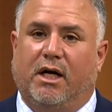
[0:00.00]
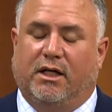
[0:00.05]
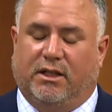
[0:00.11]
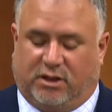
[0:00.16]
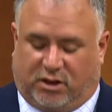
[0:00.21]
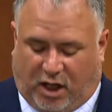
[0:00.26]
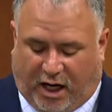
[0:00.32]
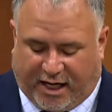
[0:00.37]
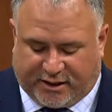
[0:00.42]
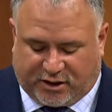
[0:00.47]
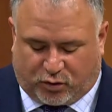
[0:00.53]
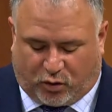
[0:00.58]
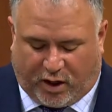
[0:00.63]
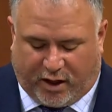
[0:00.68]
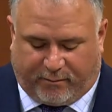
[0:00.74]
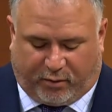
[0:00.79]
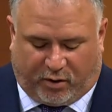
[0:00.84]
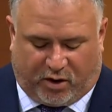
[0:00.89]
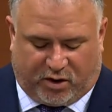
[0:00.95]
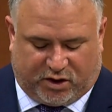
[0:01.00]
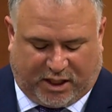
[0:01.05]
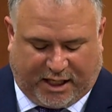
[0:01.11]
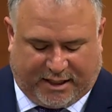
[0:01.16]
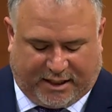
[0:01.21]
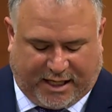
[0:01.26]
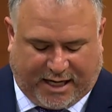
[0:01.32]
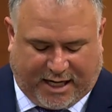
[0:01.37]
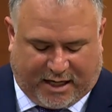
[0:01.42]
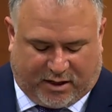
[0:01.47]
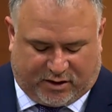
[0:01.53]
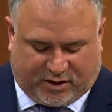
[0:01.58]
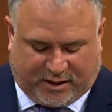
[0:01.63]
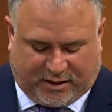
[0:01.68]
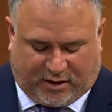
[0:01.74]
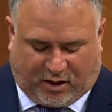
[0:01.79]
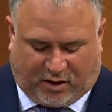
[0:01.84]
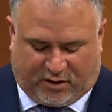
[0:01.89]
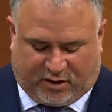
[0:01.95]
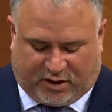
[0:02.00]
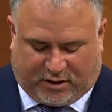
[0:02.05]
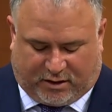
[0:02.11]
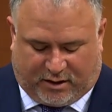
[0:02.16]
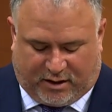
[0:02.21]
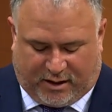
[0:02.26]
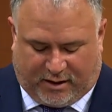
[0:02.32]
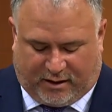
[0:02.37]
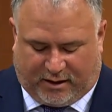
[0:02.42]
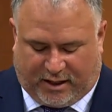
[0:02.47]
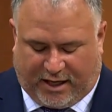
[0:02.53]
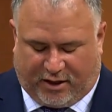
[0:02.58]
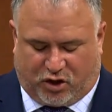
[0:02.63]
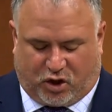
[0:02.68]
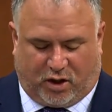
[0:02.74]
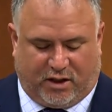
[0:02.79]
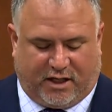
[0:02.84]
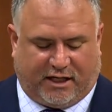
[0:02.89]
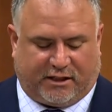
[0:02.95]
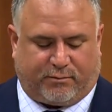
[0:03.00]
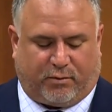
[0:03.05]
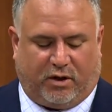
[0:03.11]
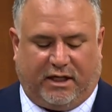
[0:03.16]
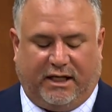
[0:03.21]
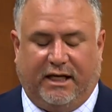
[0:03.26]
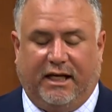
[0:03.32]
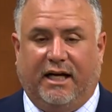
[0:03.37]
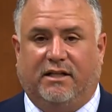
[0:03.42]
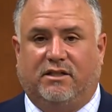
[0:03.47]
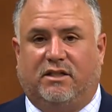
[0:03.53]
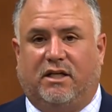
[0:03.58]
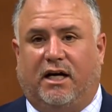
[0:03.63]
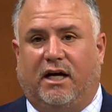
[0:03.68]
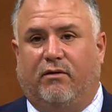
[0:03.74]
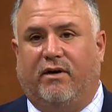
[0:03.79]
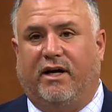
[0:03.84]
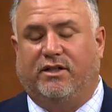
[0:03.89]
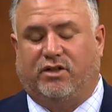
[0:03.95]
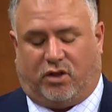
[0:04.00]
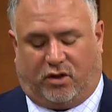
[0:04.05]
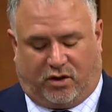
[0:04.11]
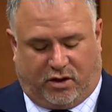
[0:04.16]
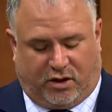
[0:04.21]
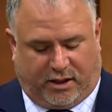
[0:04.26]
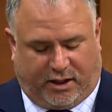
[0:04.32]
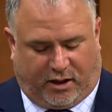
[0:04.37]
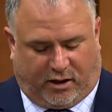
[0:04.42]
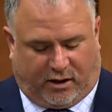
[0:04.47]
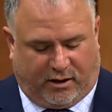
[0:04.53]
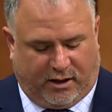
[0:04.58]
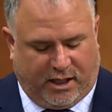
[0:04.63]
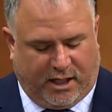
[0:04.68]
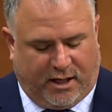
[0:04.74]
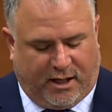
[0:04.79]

skyscrapers, and the housing that our nation desperately needs that I raised earlier.